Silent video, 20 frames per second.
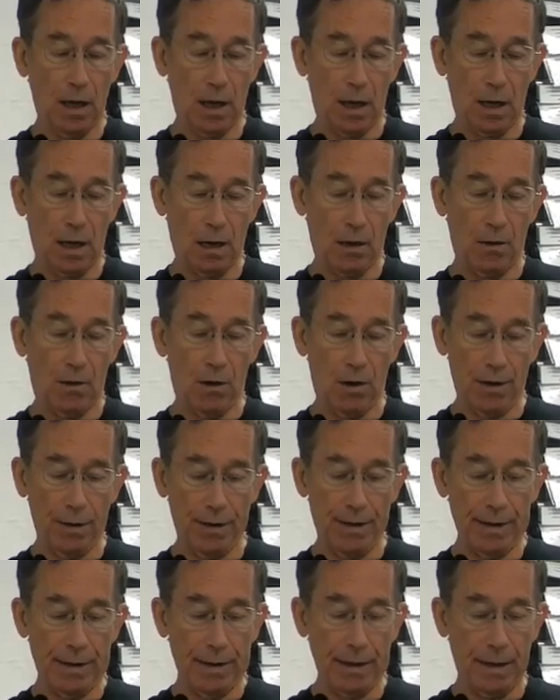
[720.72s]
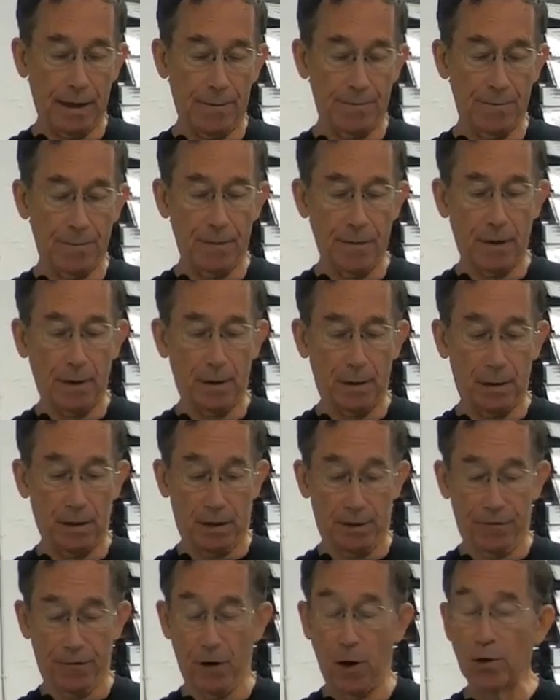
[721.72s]
uh, on, the, um, on the
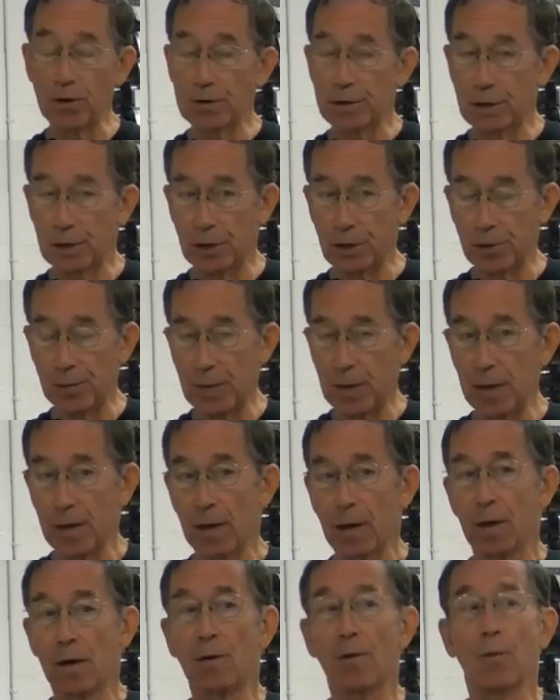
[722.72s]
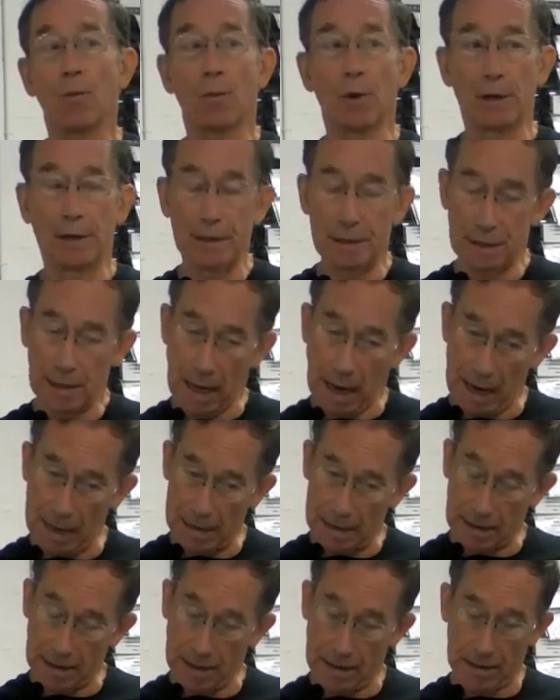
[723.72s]
float tube. When these guys
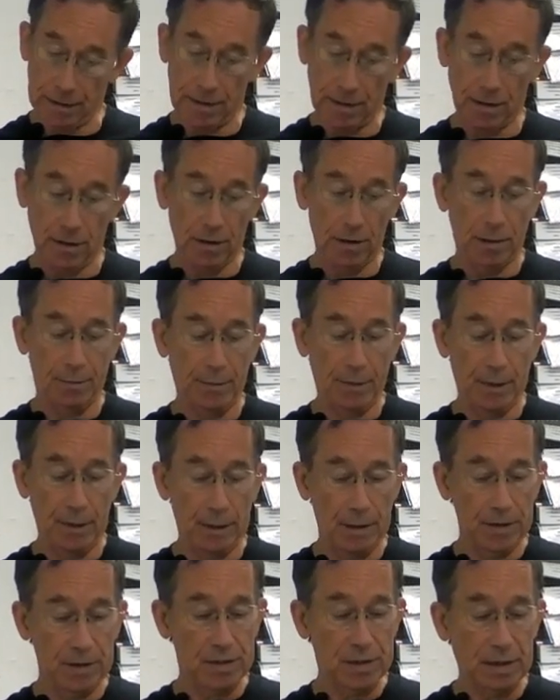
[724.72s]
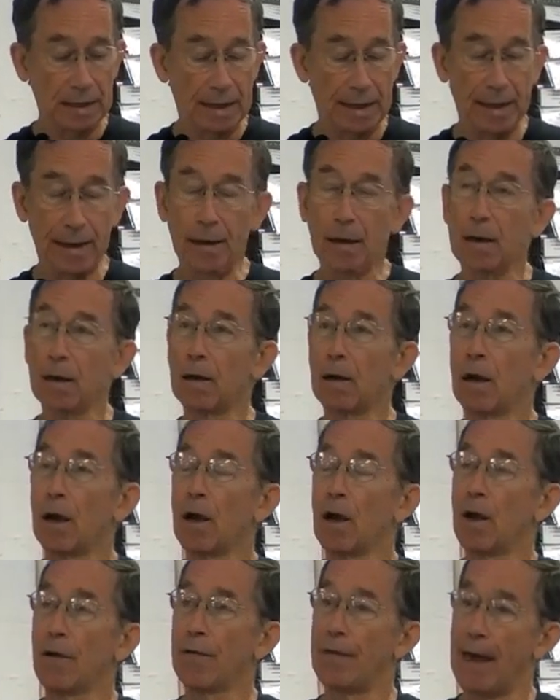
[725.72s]
get into the, the sling,
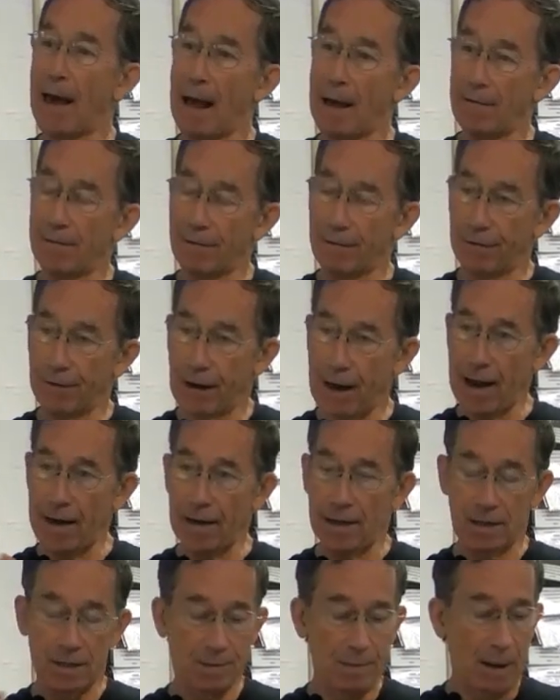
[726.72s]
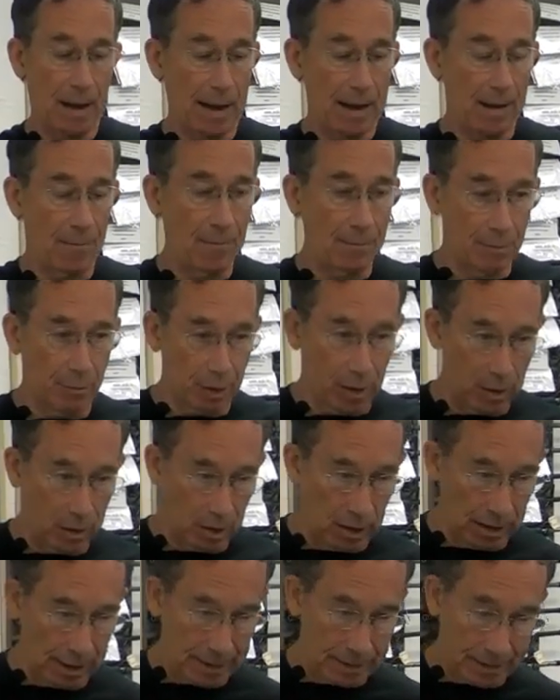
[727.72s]
that flex by
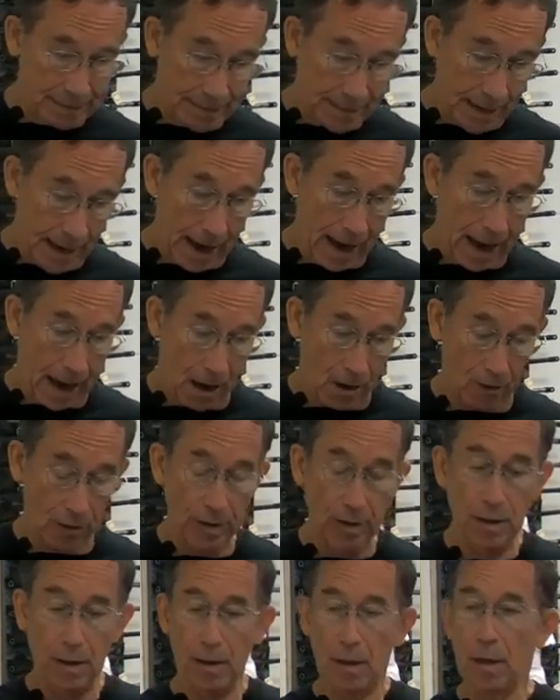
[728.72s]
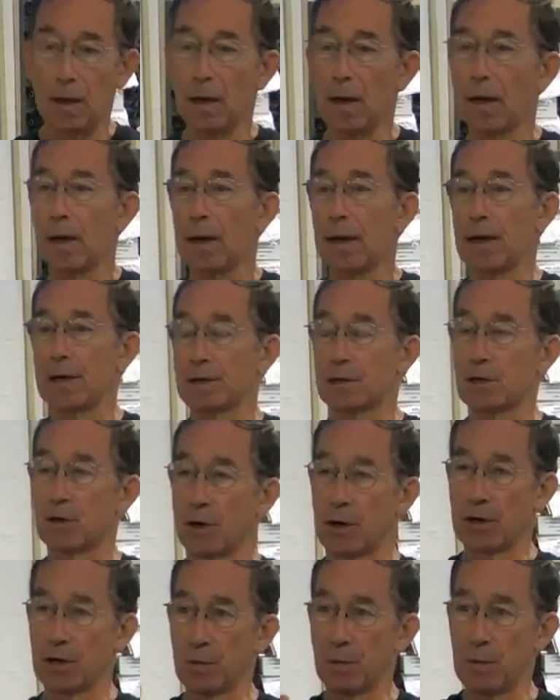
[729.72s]
pulling down is
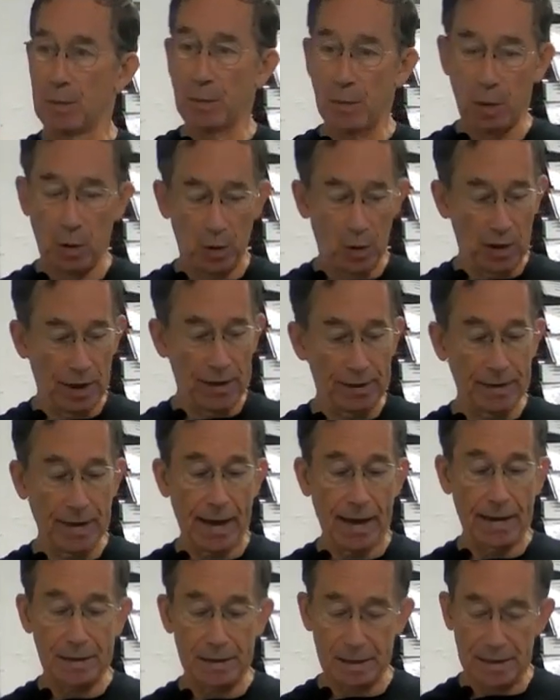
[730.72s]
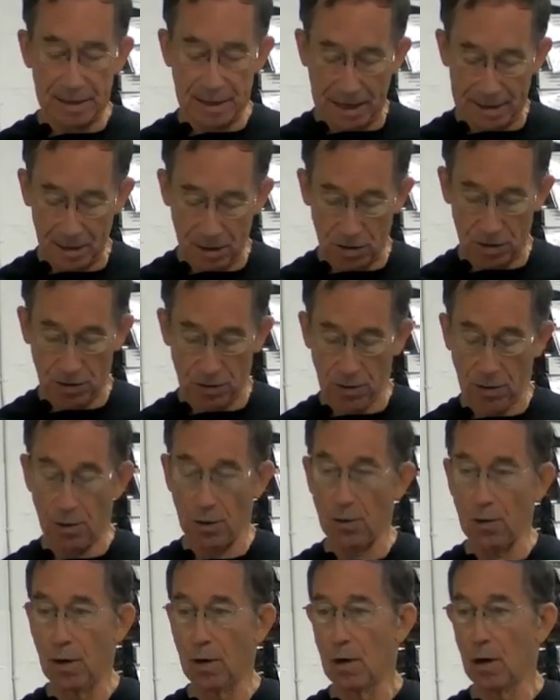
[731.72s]
going to be pulling that set
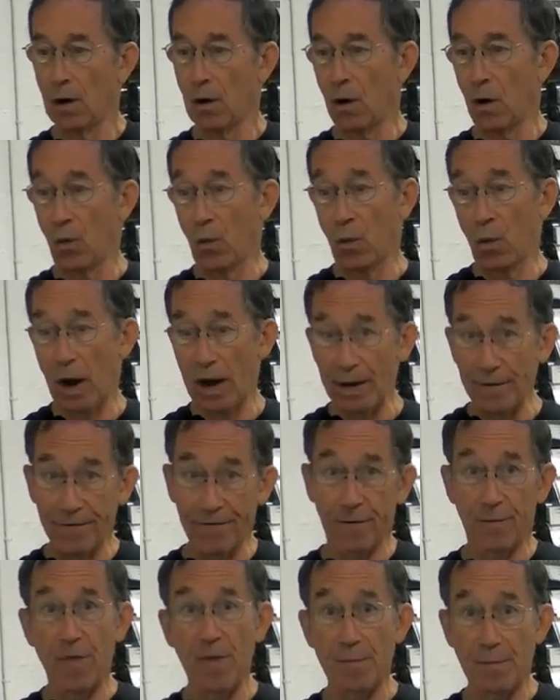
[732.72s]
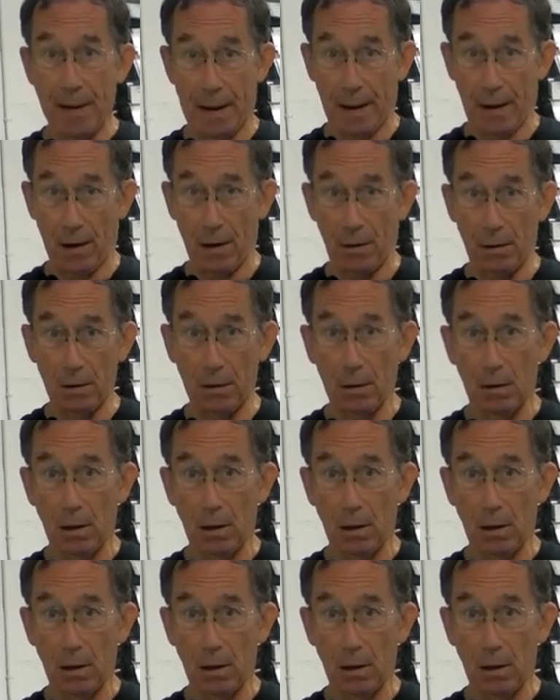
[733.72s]
screw away from the barrel